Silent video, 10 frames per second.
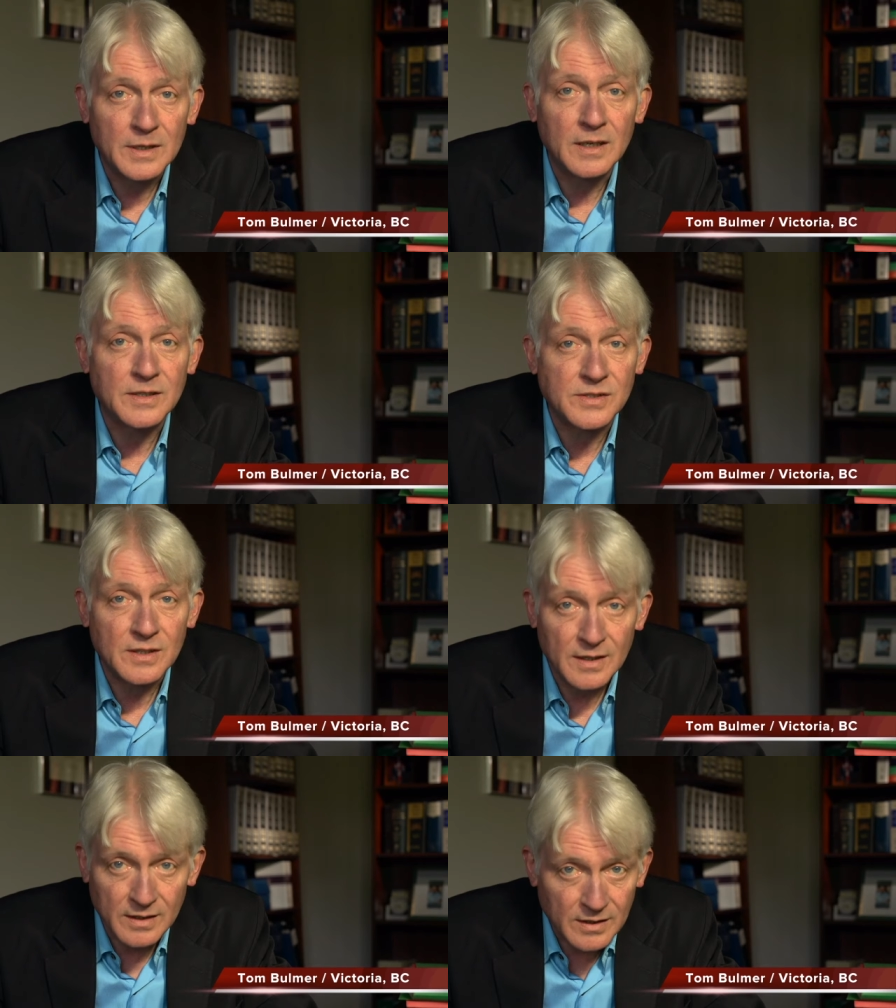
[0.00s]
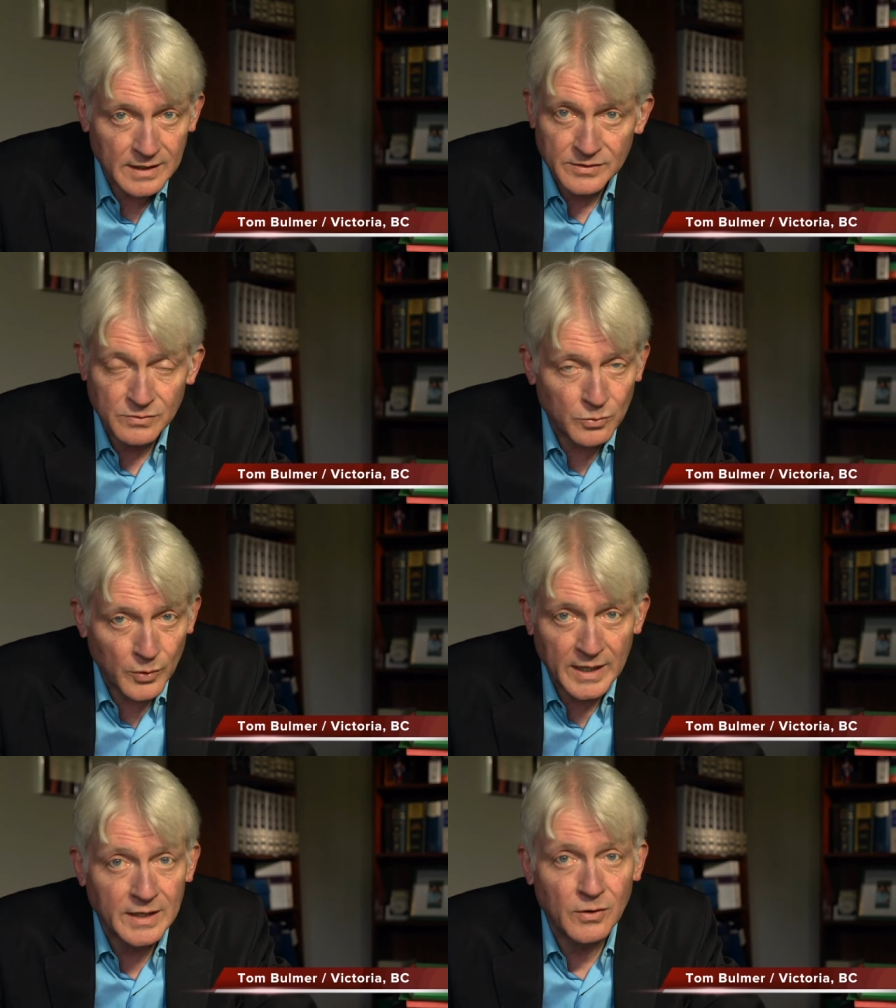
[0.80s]
because it's
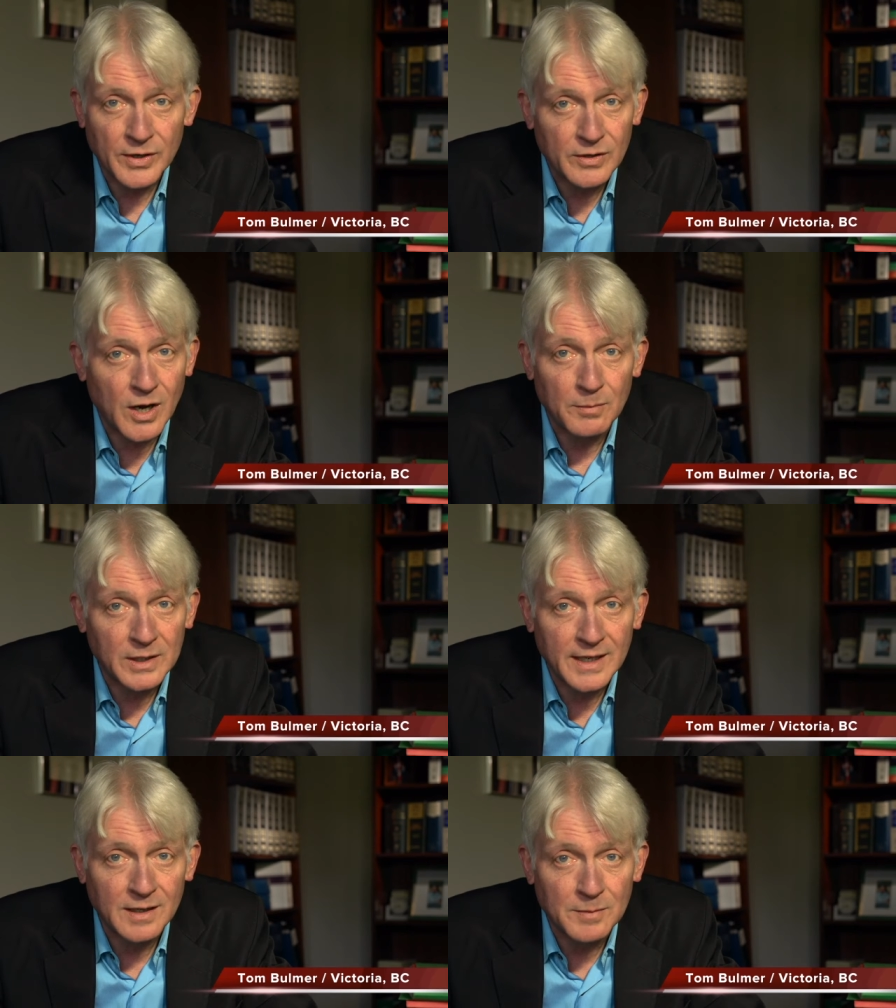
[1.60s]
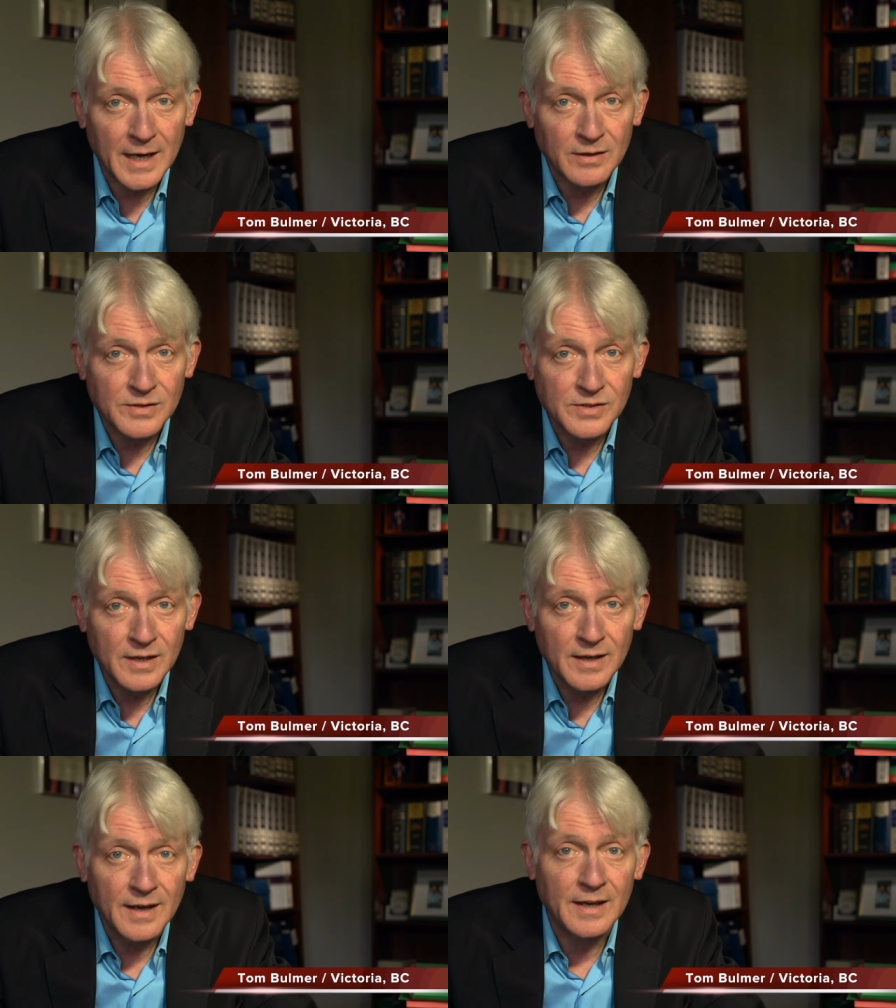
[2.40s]
really going to complicate matters
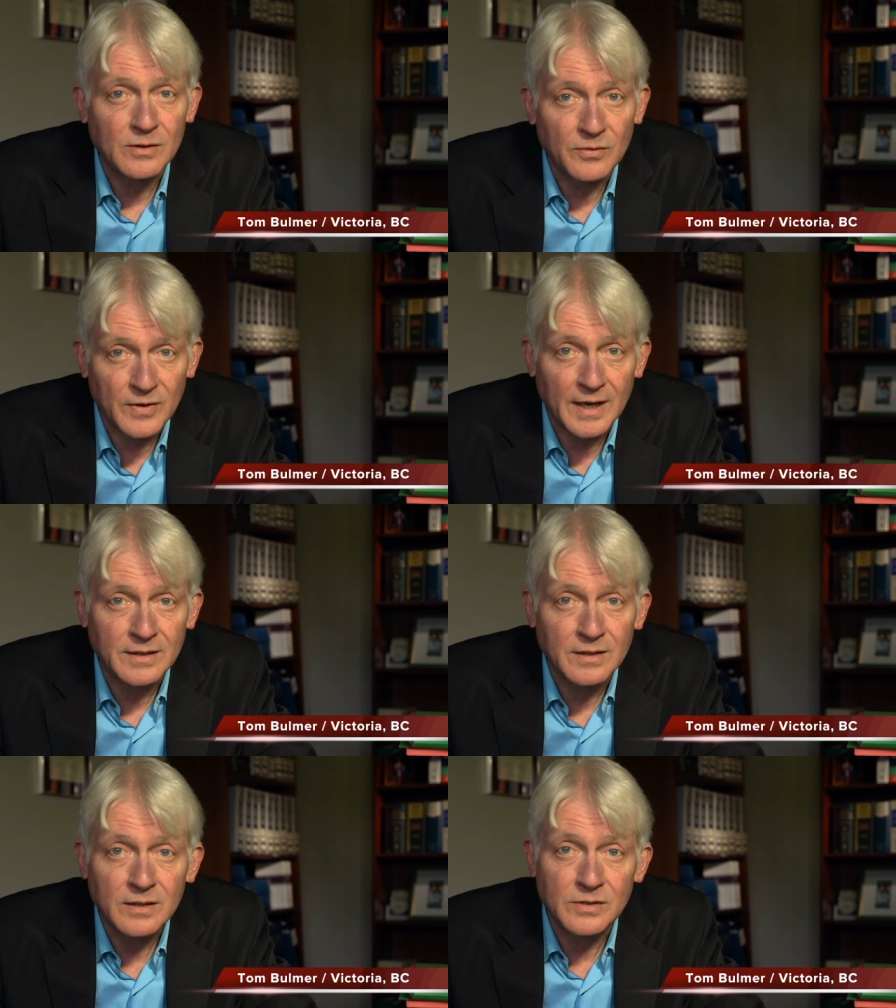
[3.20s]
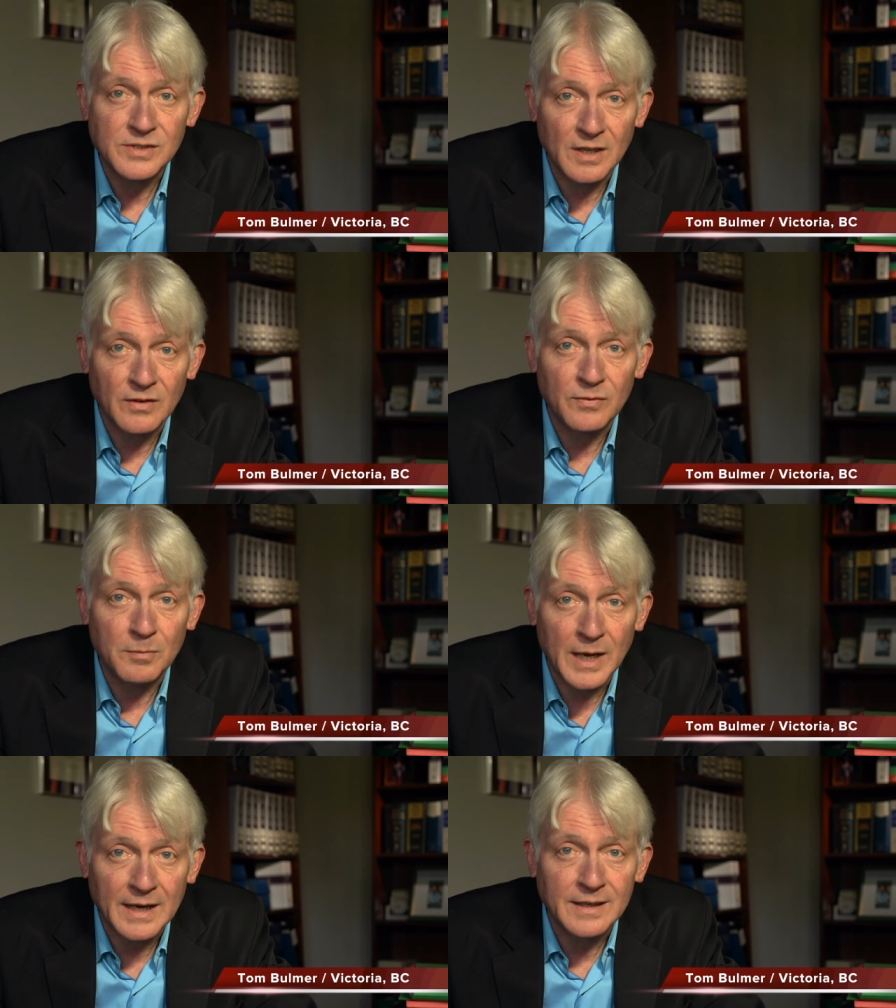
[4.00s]
and you'll find yourself
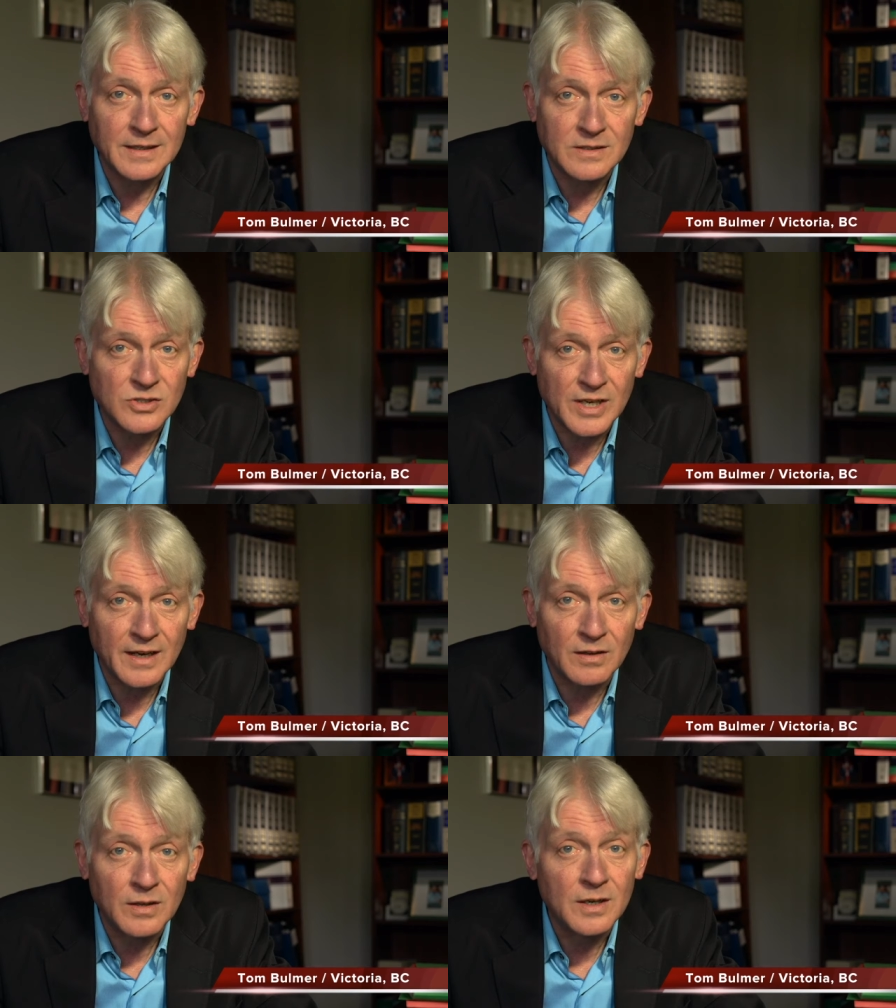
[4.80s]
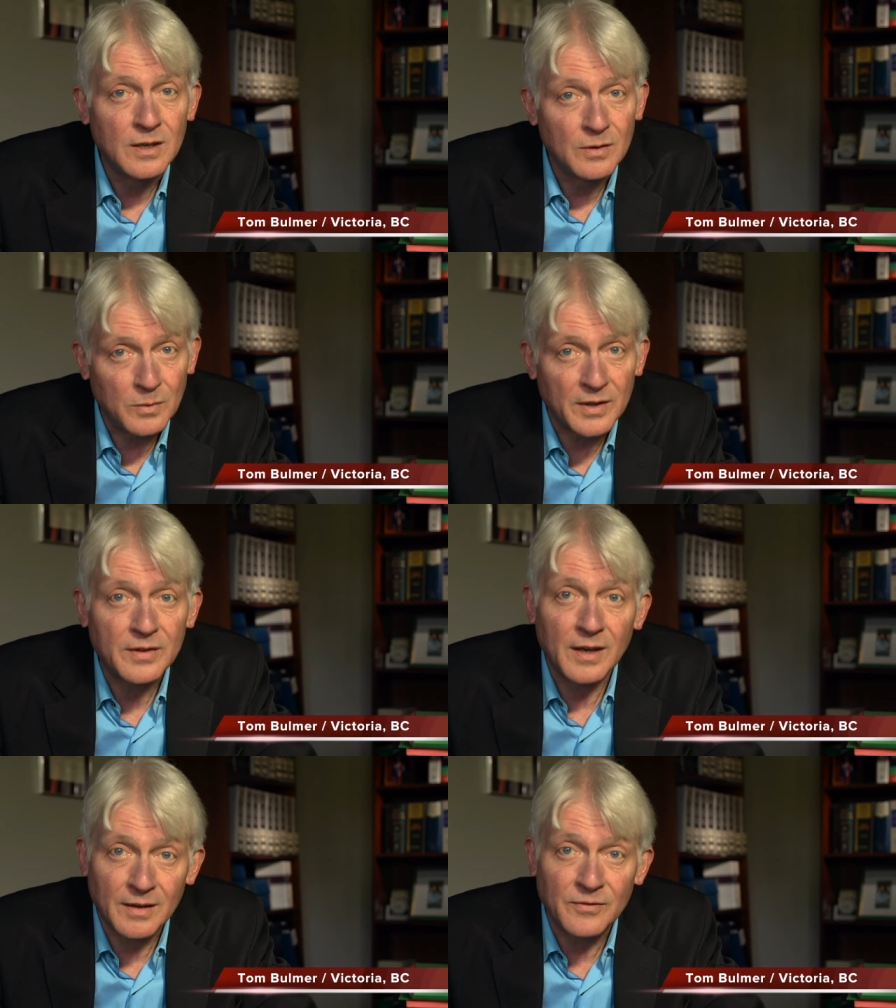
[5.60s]
back in jail
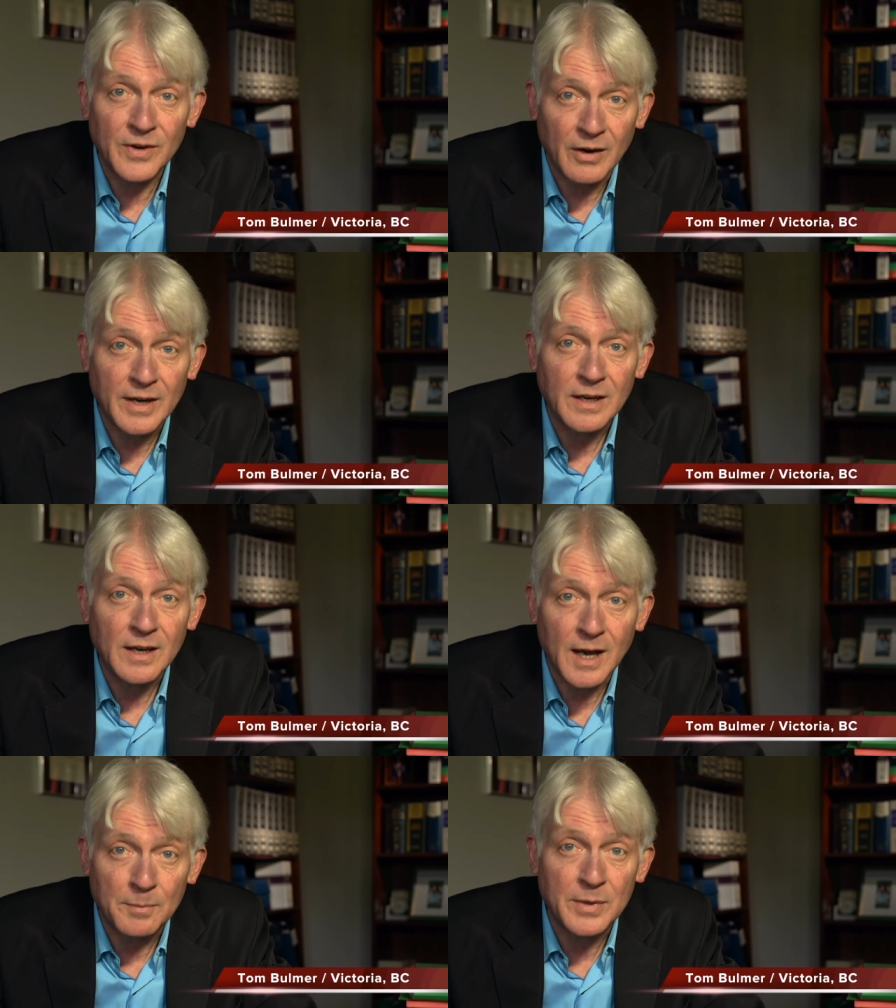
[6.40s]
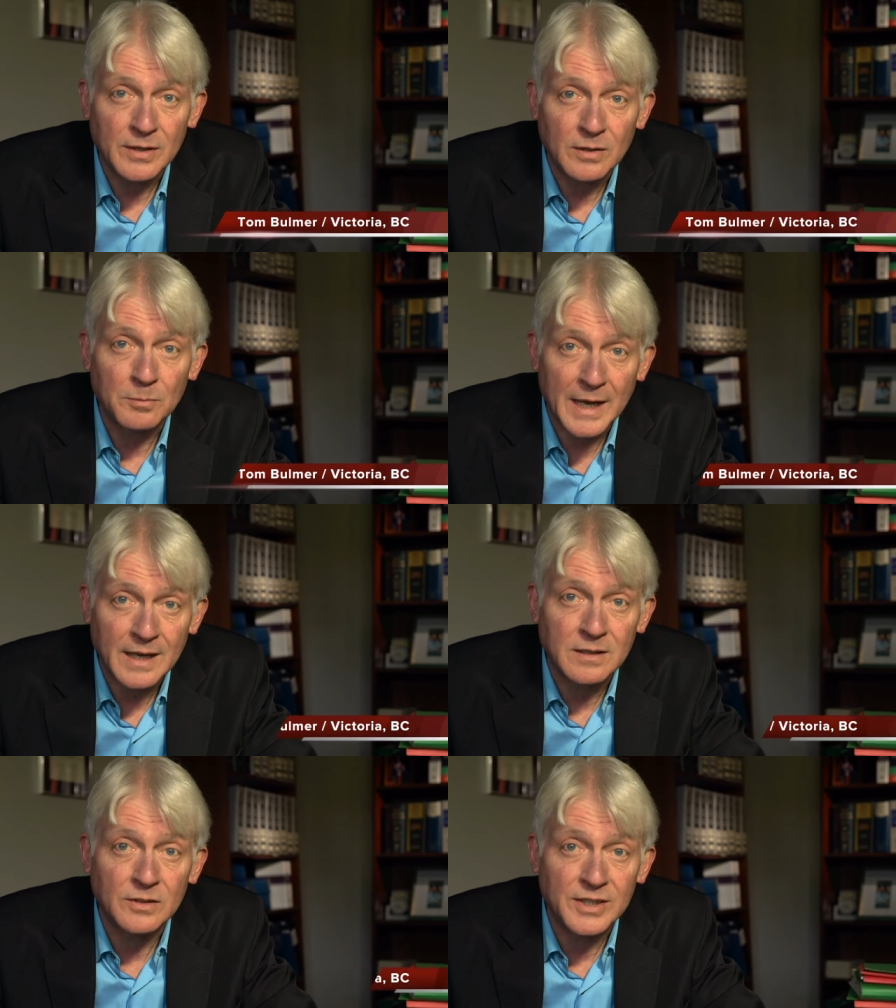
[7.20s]
with a very uphill
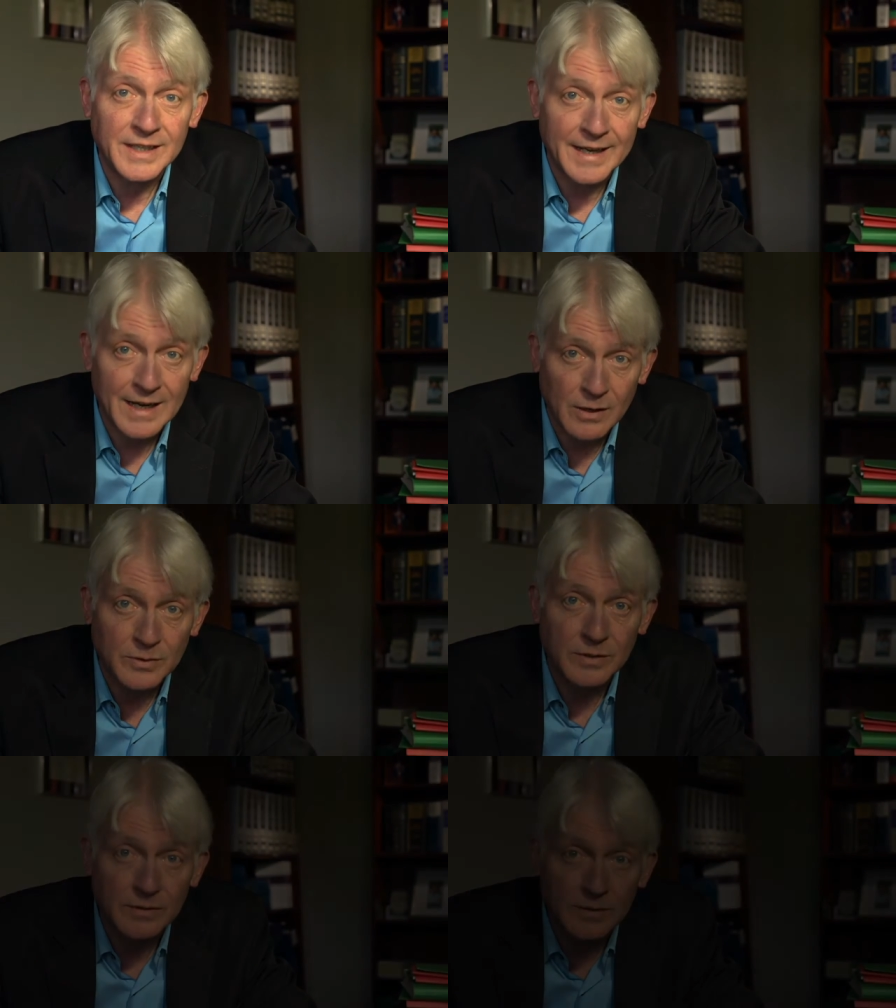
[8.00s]
battle to get out.